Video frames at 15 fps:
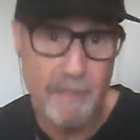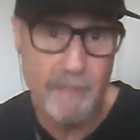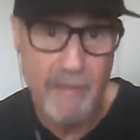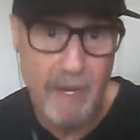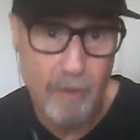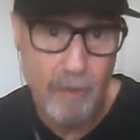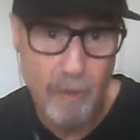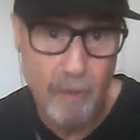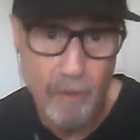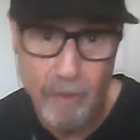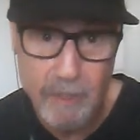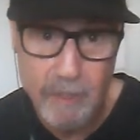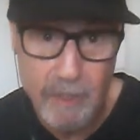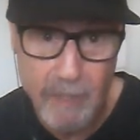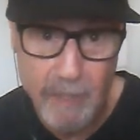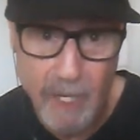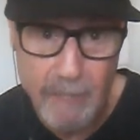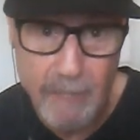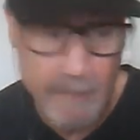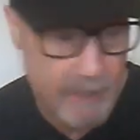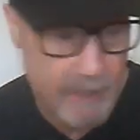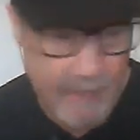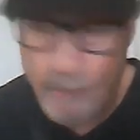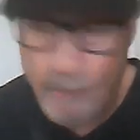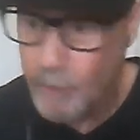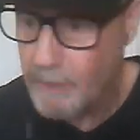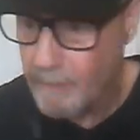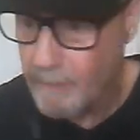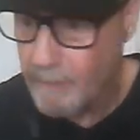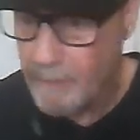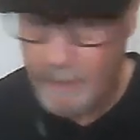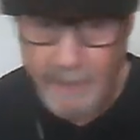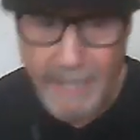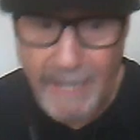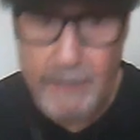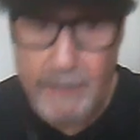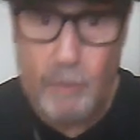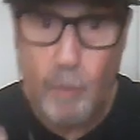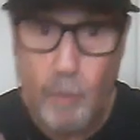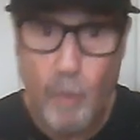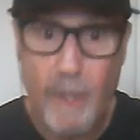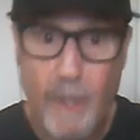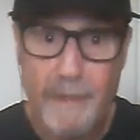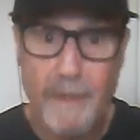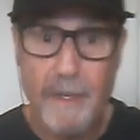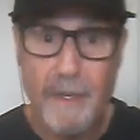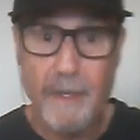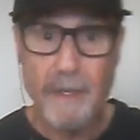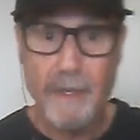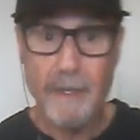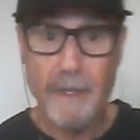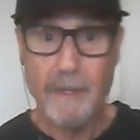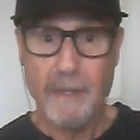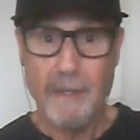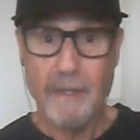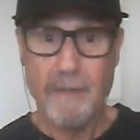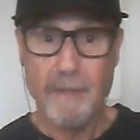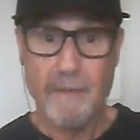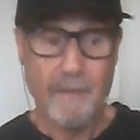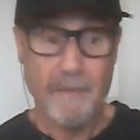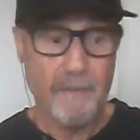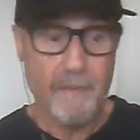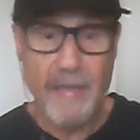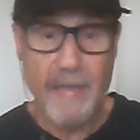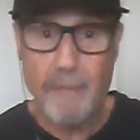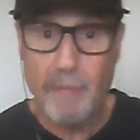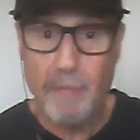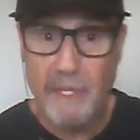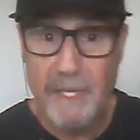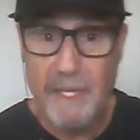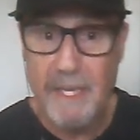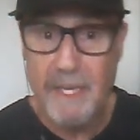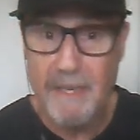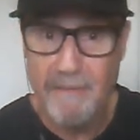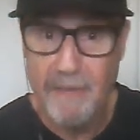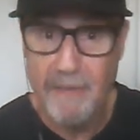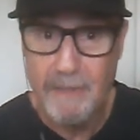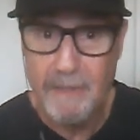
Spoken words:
of Alcoholics Anonymous. That's what they believe.